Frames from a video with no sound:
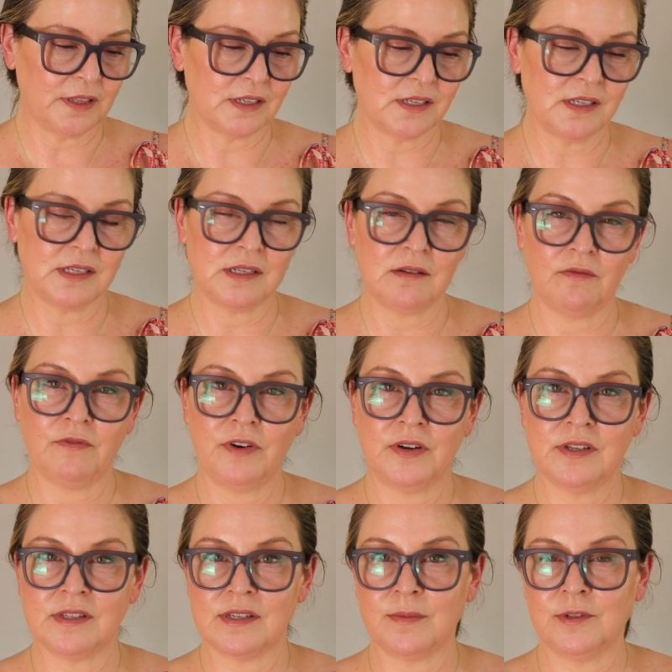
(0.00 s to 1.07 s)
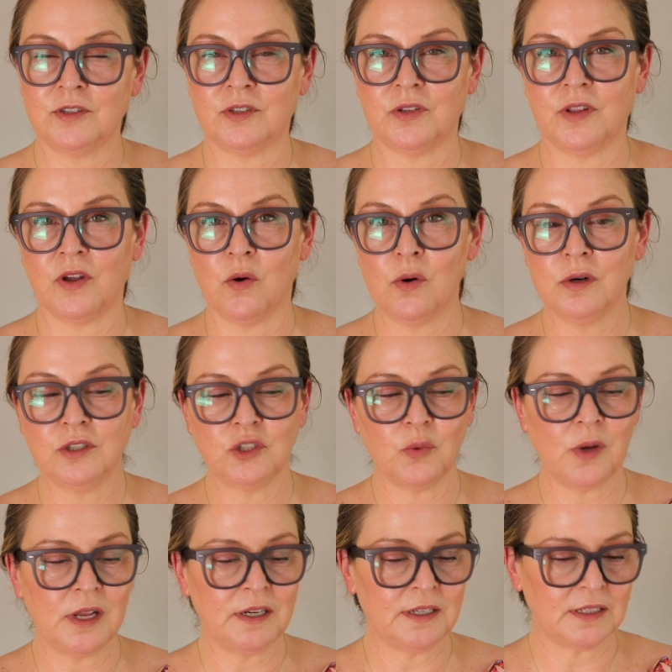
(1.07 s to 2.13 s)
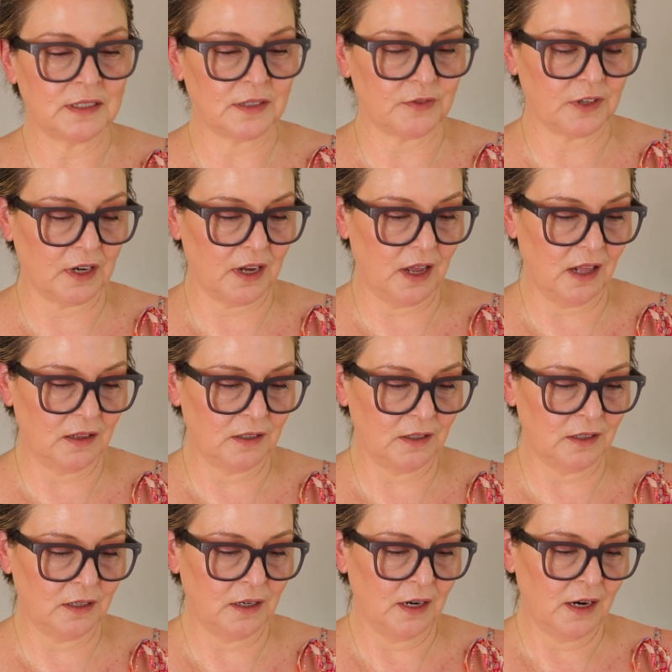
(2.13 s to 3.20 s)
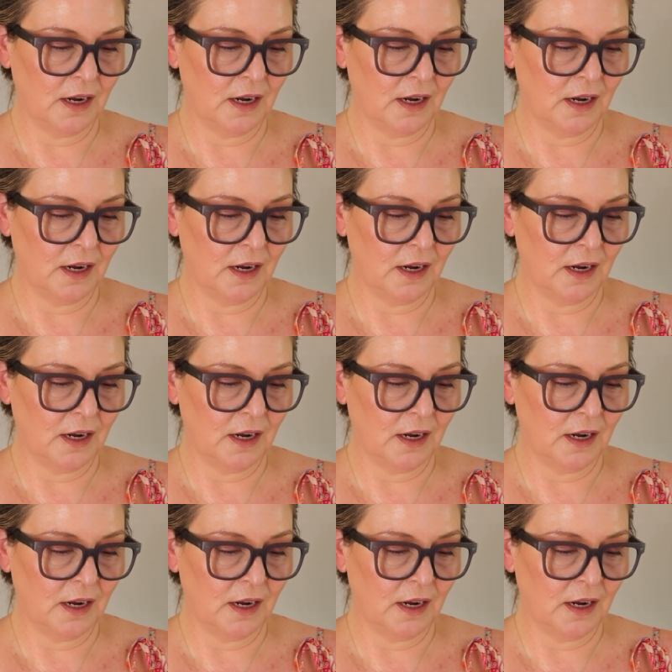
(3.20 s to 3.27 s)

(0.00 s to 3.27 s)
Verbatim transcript: this is very similar to the orange one in a different color.